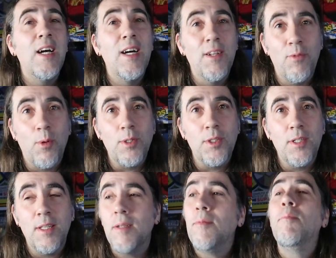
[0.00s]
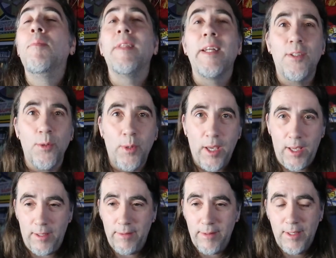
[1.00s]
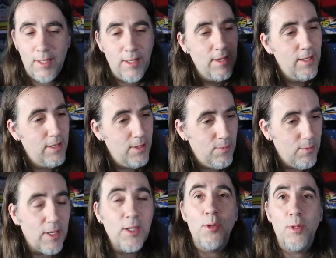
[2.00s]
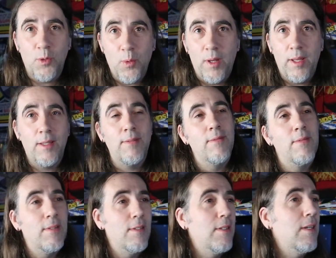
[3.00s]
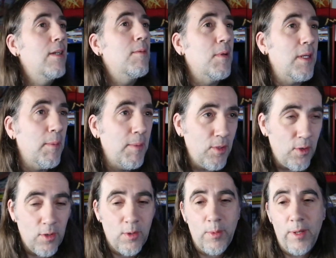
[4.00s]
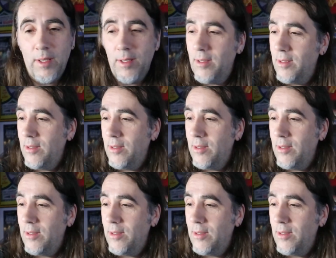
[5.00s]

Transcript: Unfortunately, but that's okay. We're going to do this wedding. I'm going to give my daughter away.